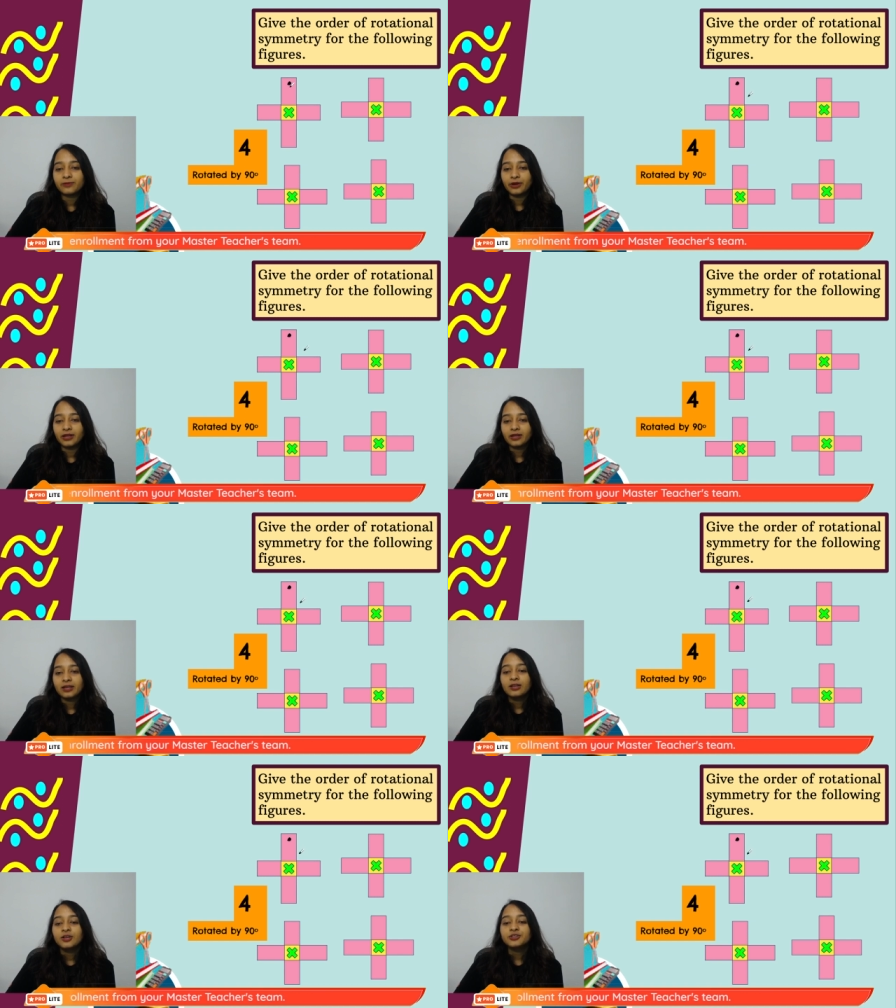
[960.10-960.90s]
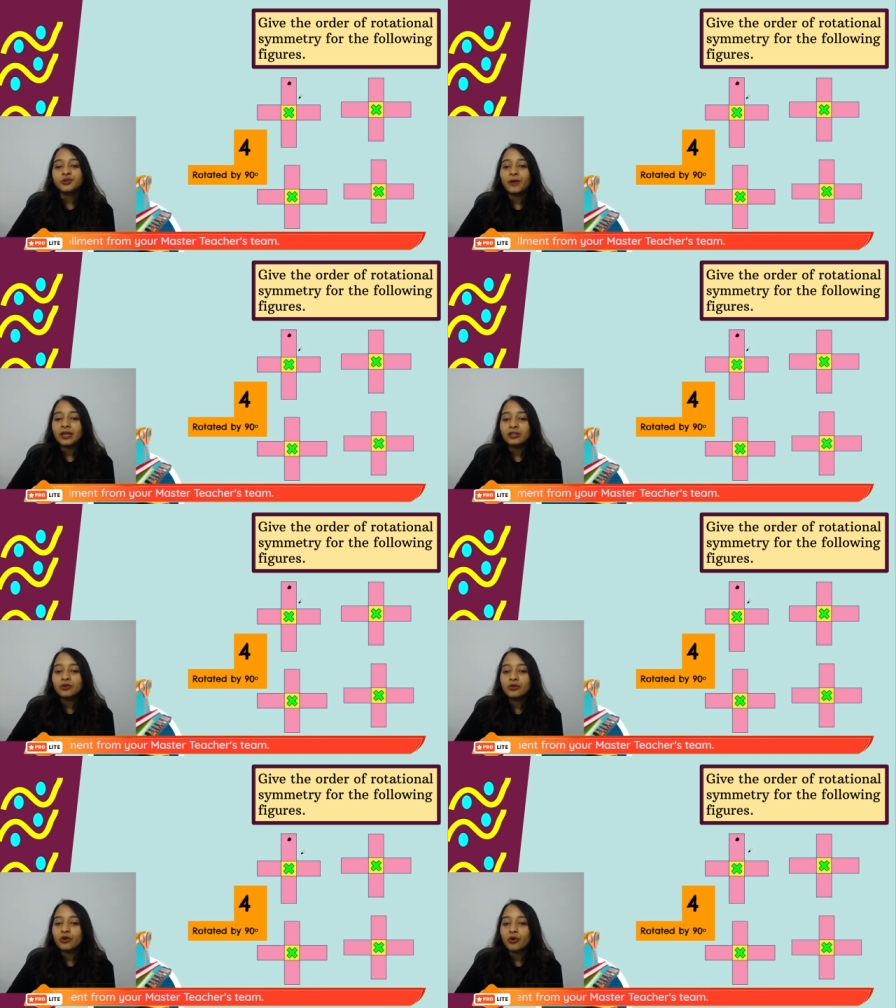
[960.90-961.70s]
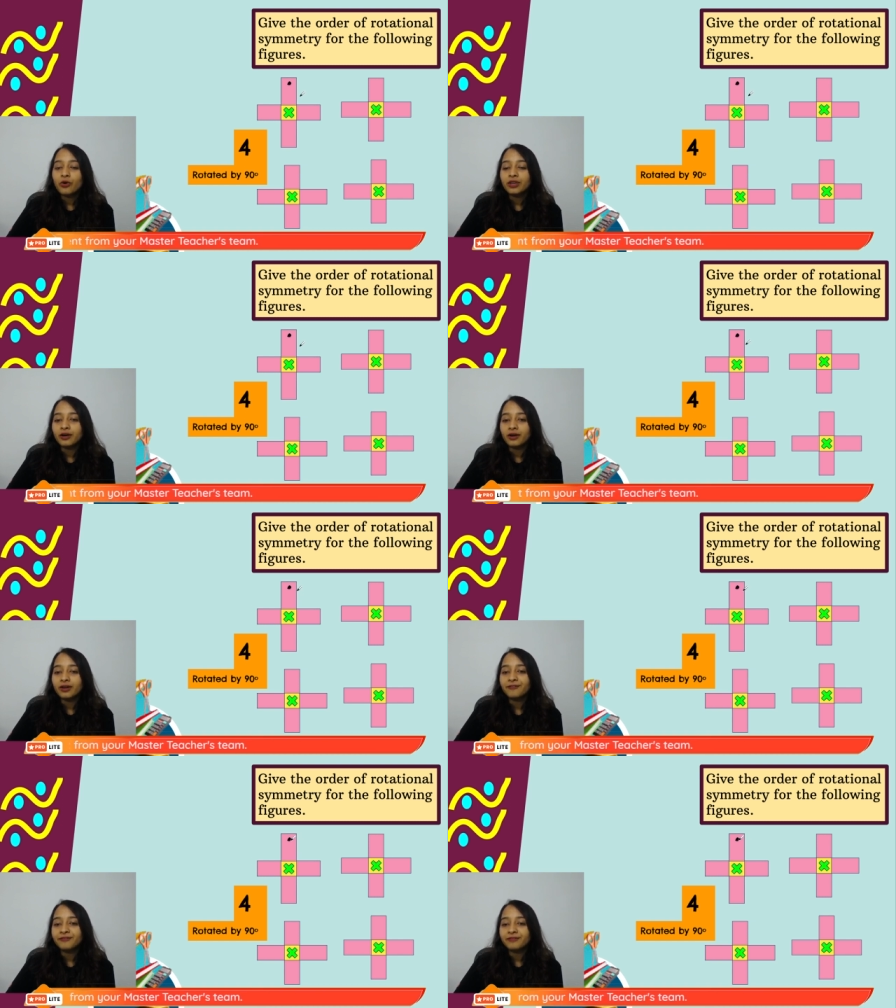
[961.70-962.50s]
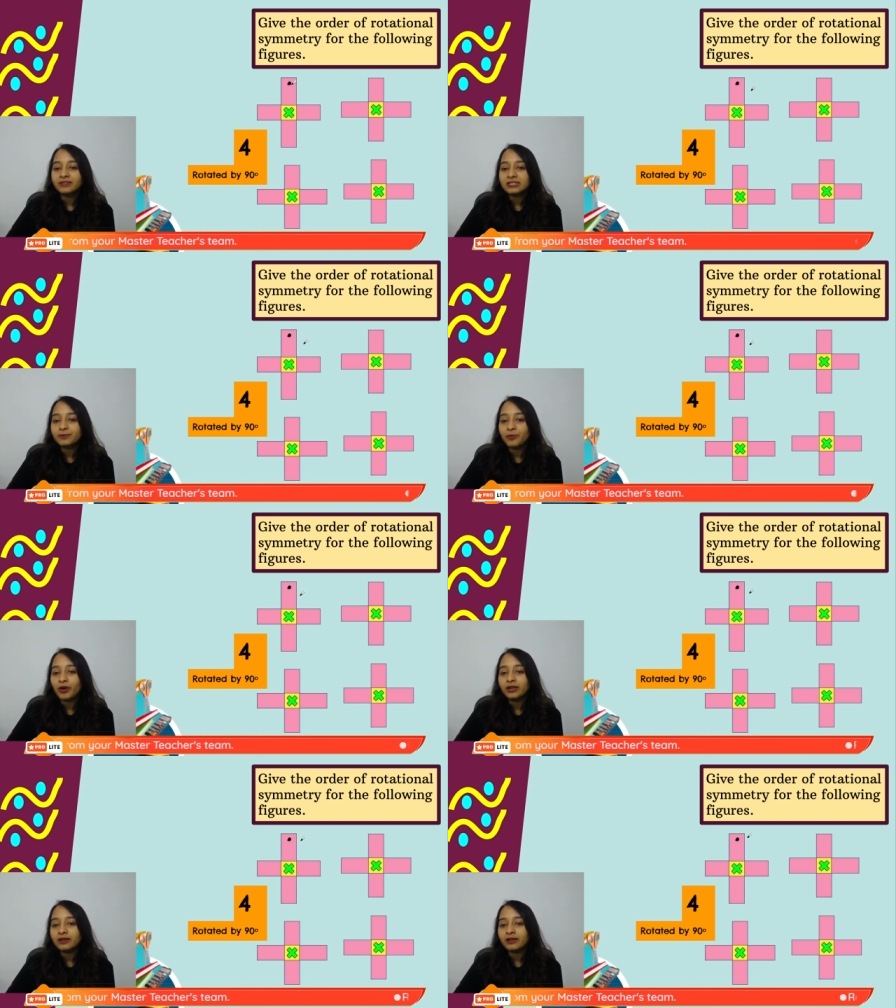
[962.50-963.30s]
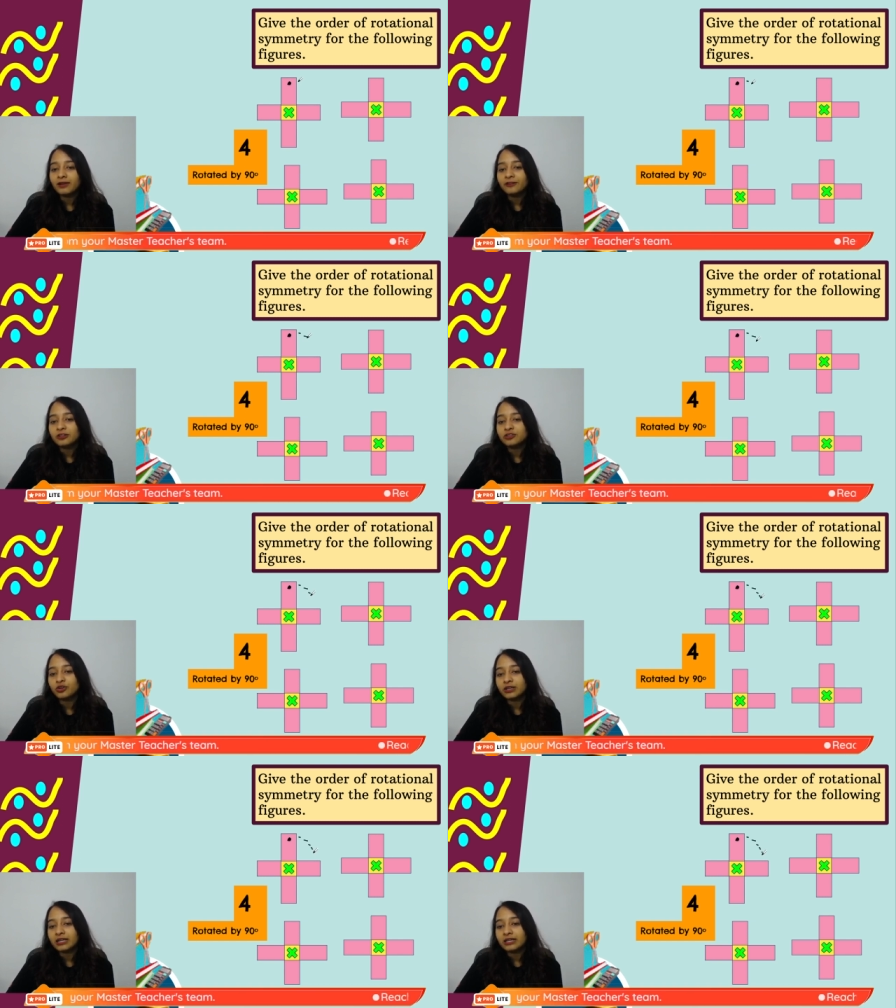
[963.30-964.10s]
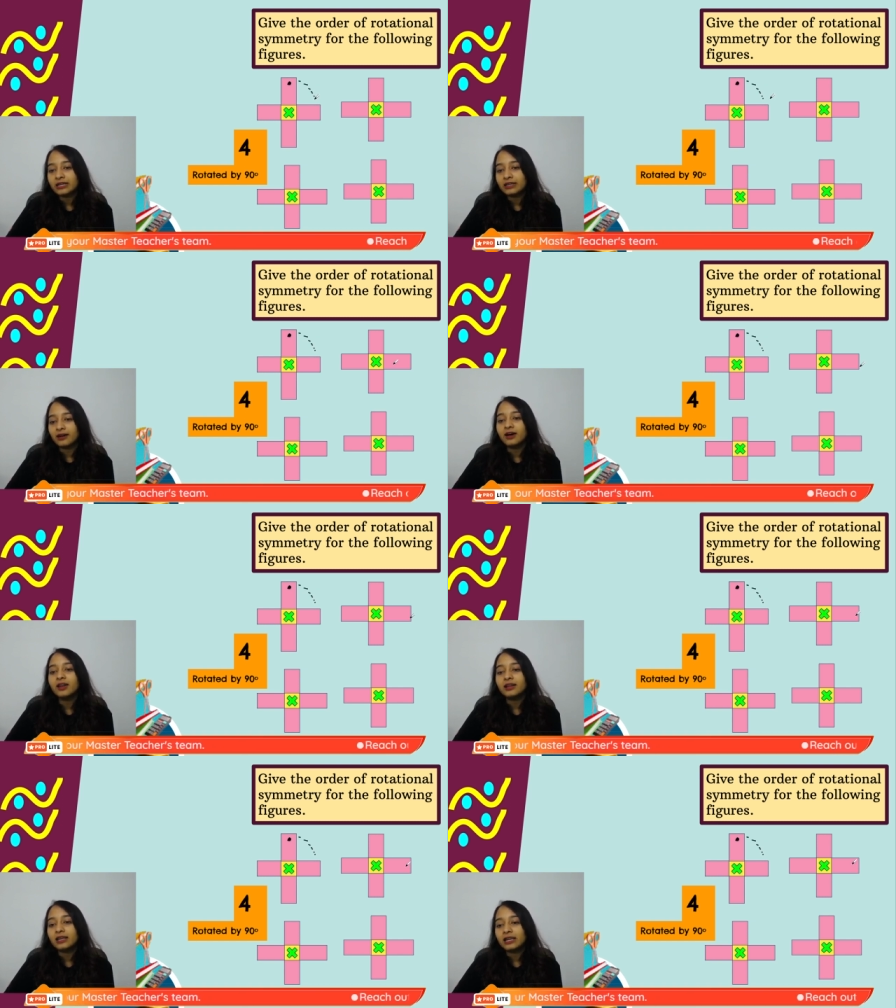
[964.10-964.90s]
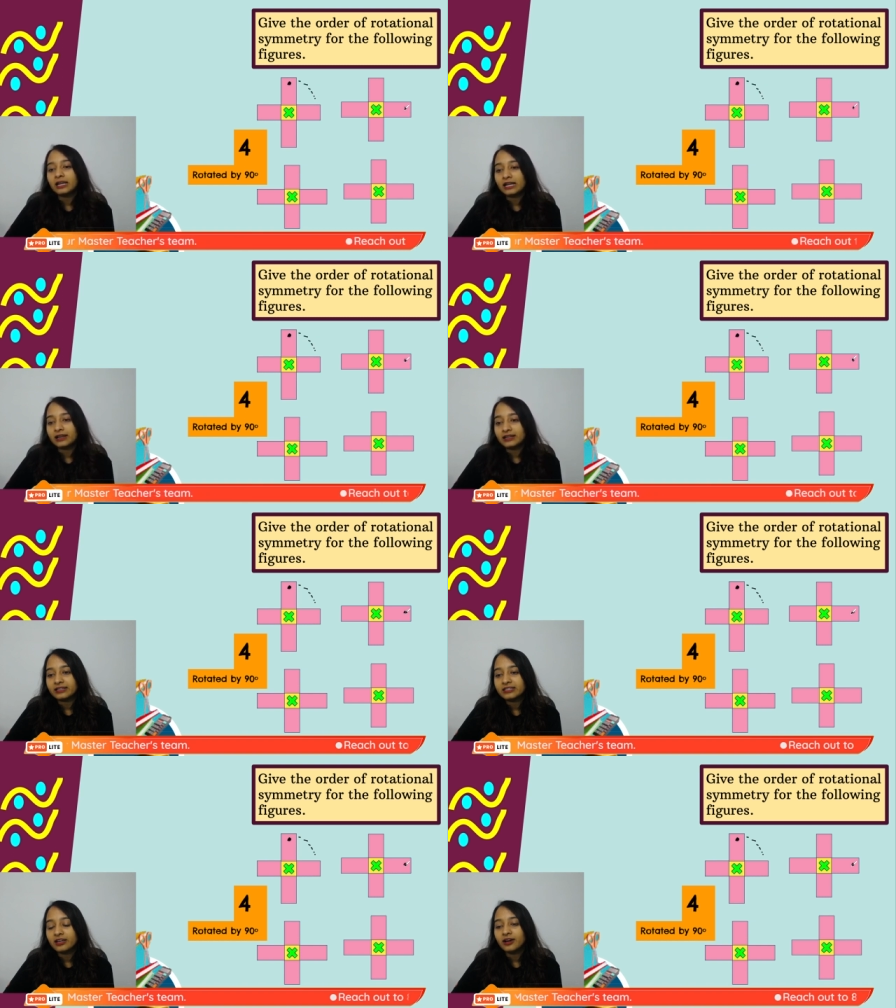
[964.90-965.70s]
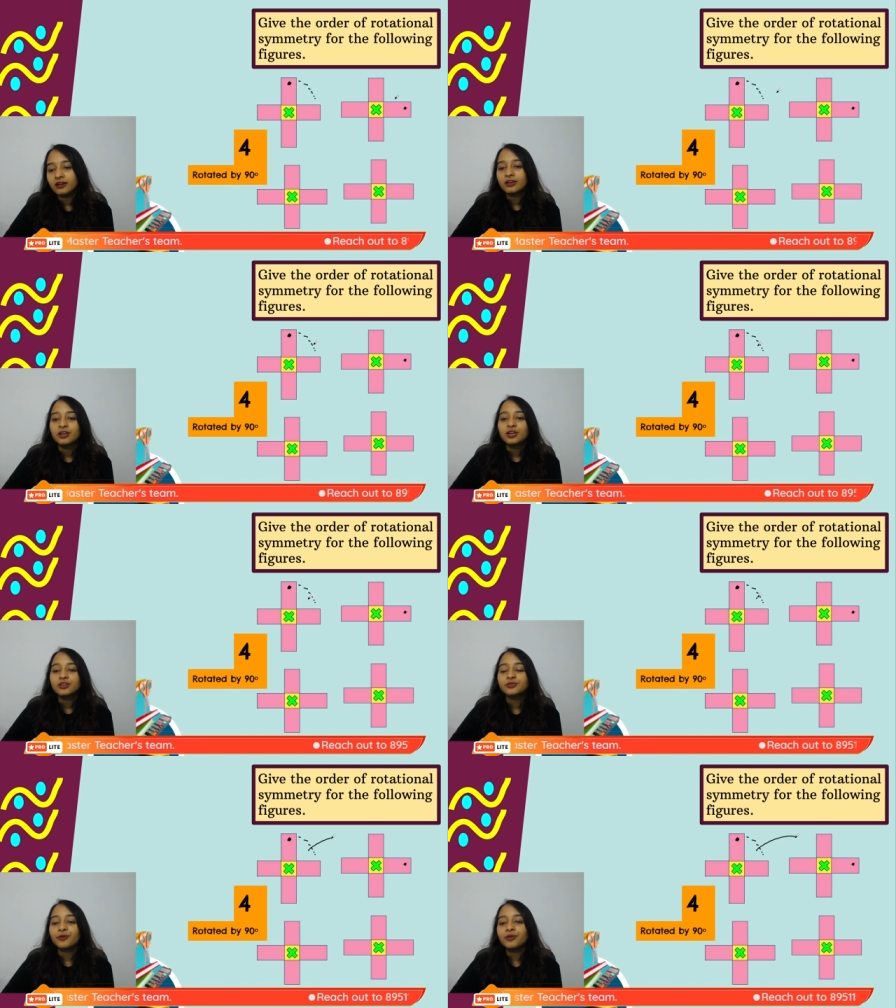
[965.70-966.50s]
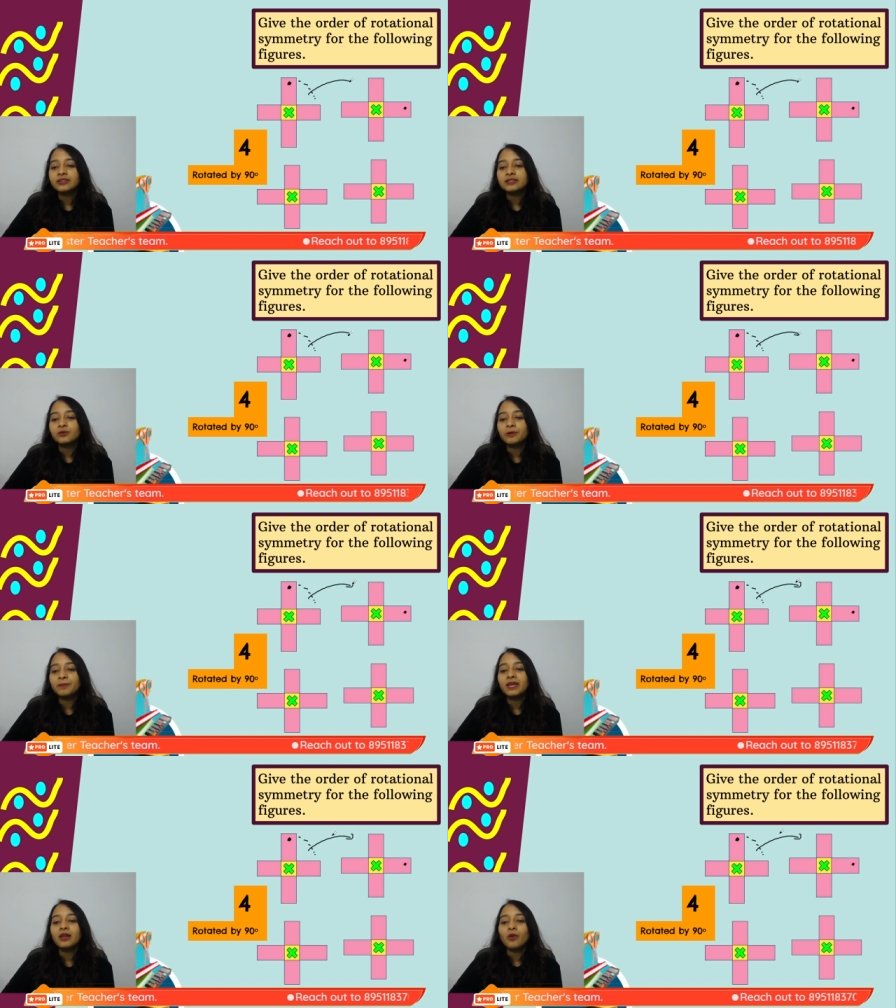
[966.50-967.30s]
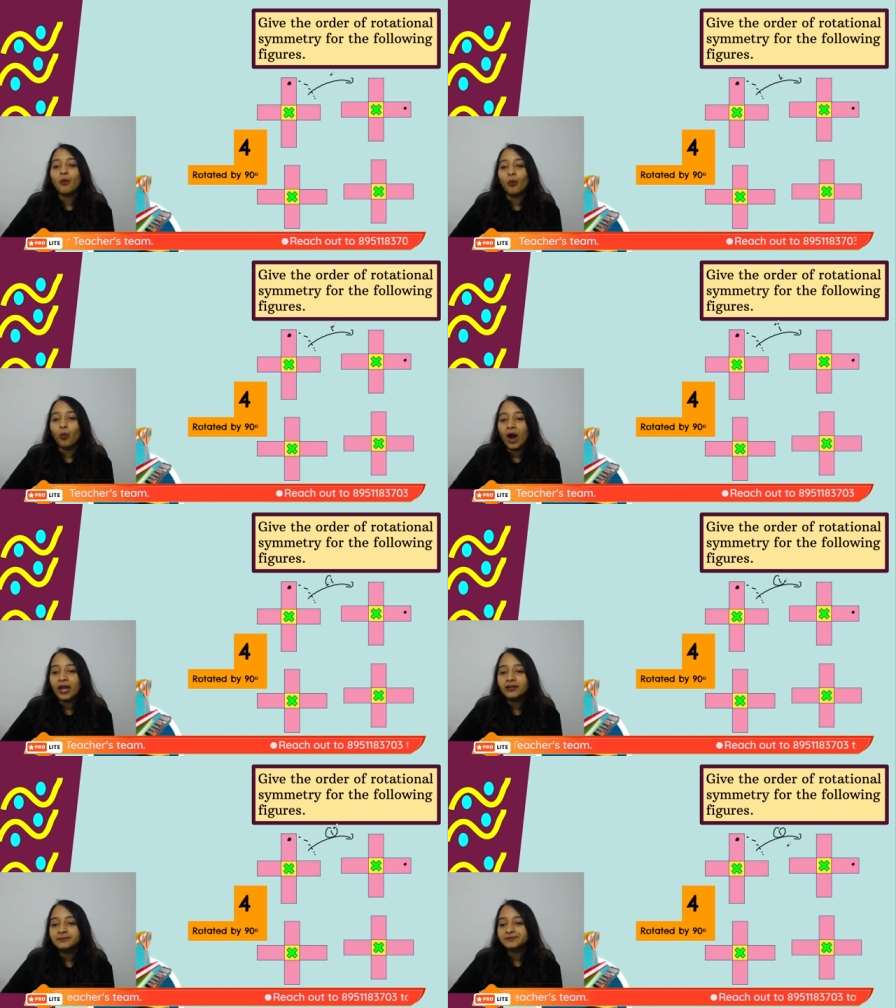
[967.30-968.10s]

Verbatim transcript: point. So when you go here, this point, if it is rotated here, it will reach here. So this would be one.